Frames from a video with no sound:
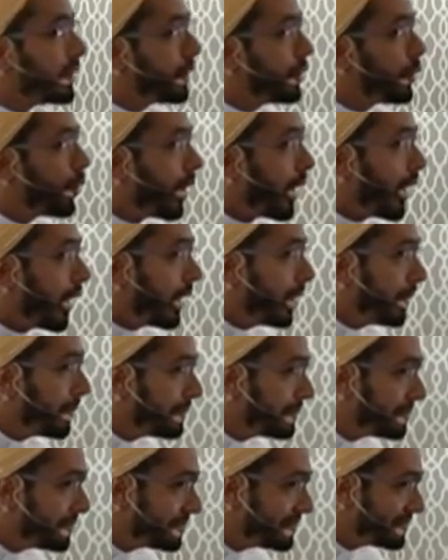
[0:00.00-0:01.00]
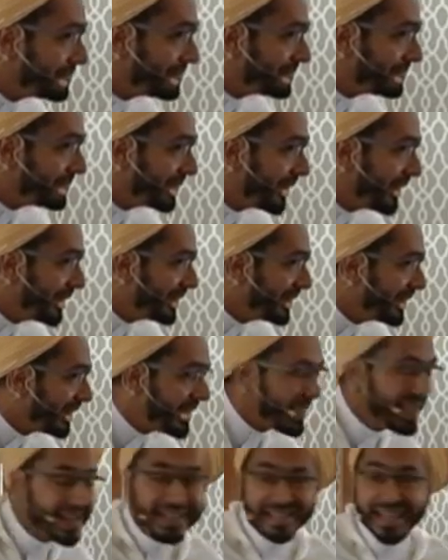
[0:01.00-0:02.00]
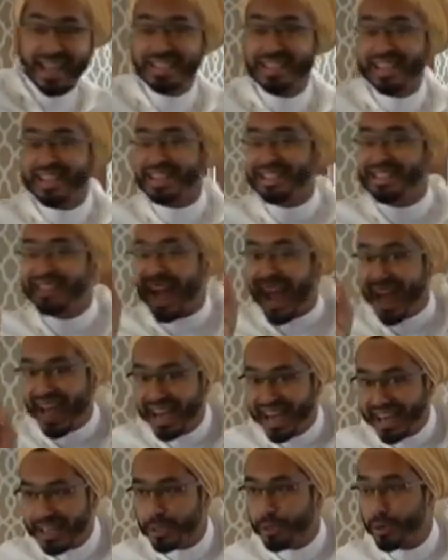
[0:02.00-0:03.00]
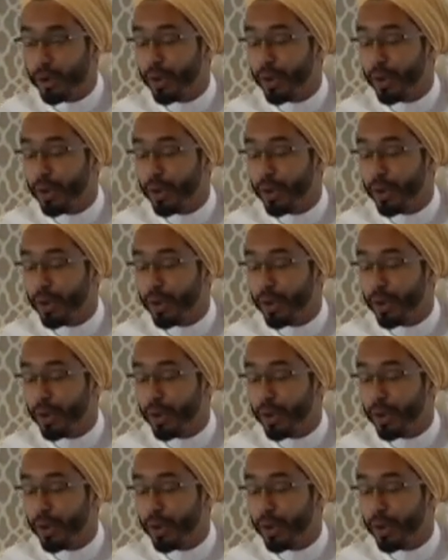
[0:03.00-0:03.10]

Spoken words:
you are. There is a direct